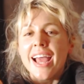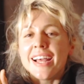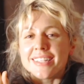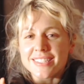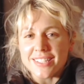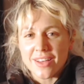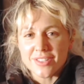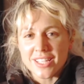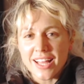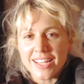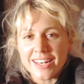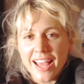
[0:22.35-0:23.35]
It's 11
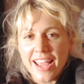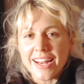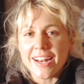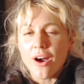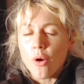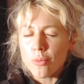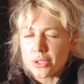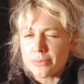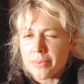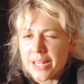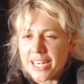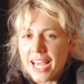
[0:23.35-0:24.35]
o'clock at night, almost
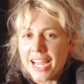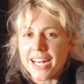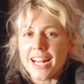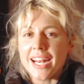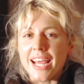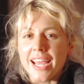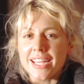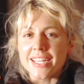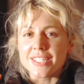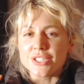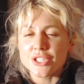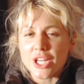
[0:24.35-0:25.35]
midnight, and I
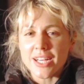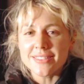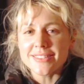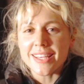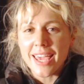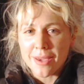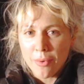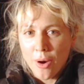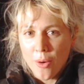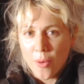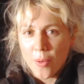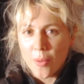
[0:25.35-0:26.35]
just came
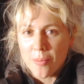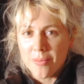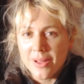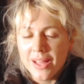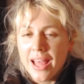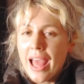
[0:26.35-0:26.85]
home.